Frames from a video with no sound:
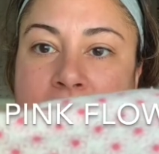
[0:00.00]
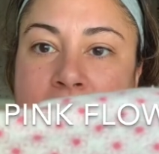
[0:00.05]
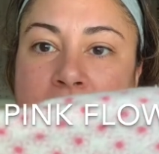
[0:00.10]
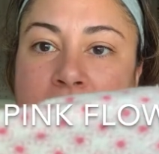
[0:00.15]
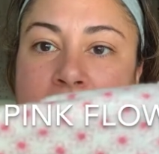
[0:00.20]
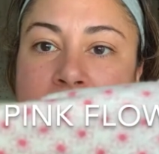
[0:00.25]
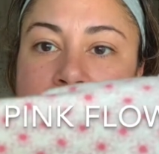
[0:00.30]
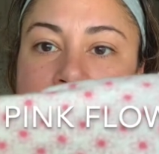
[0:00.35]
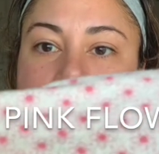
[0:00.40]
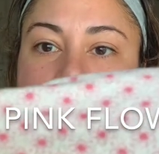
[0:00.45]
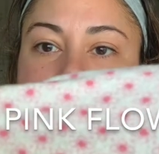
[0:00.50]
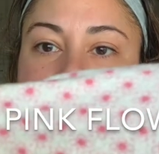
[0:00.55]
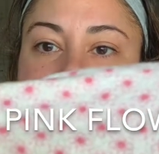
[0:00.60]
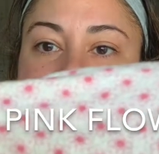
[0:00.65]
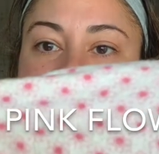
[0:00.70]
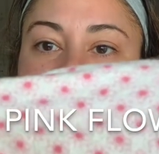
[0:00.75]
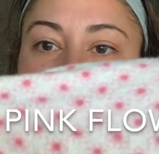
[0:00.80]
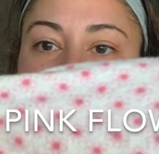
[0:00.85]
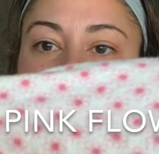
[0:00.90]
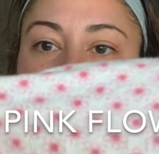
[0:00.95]
how cute. It's
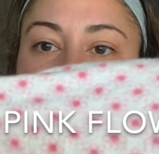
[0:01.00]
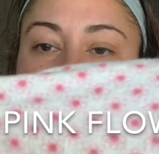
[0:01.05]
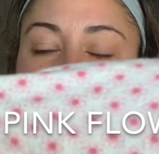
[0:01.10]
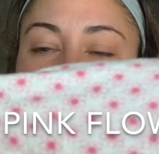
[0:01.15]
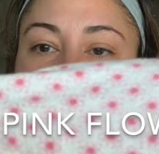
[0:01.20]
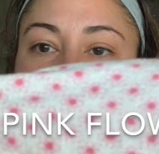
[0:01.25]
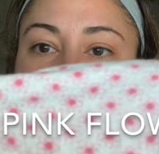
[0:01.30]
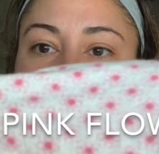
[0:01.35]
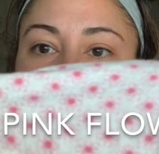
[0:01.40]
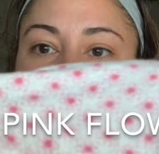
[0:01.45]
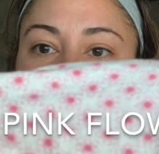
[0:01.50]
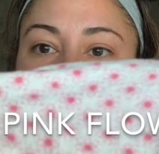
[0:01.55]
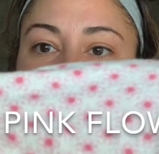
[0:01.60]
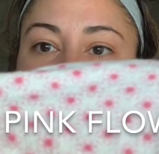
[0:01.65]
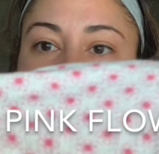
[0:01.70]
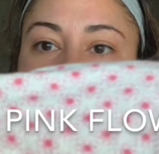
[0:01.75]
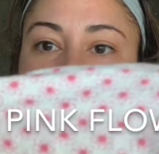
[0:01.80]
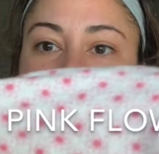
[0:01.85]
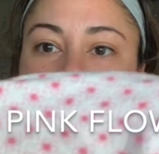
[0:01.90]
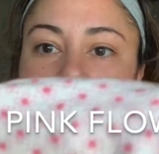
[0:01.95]
just a little flowers,
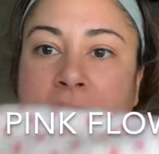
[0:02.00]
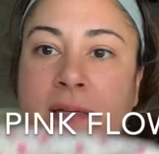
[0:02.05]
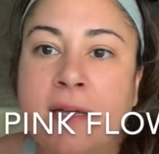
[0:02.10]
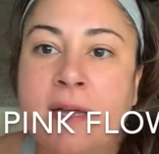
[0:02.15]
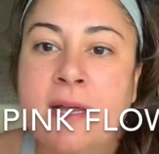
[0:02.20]
pink.